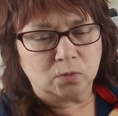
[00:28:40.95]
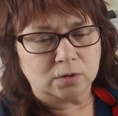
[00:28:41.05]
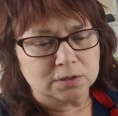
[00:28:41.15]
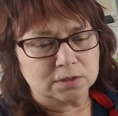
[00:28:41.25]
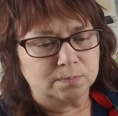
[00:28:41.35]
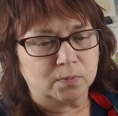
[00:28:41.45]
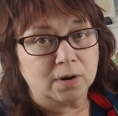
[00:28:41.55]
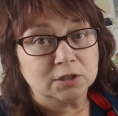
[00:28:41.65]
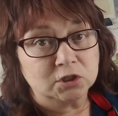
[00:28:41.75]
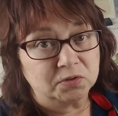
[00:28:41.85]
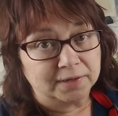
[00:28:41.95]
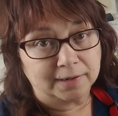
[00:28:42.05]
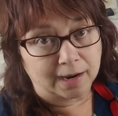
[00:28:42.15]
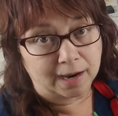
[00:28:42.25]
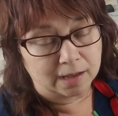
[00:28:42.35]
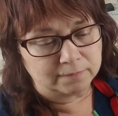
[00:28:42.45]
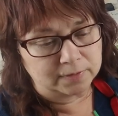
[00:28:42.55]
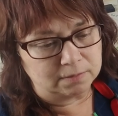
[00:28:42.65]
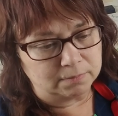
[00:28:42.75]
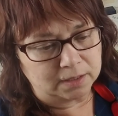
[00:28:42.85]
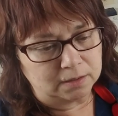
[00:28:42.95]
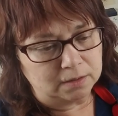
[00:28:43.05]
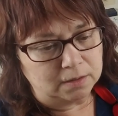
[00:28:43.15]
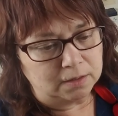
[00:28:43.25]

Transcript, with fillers: worst brush that I have in my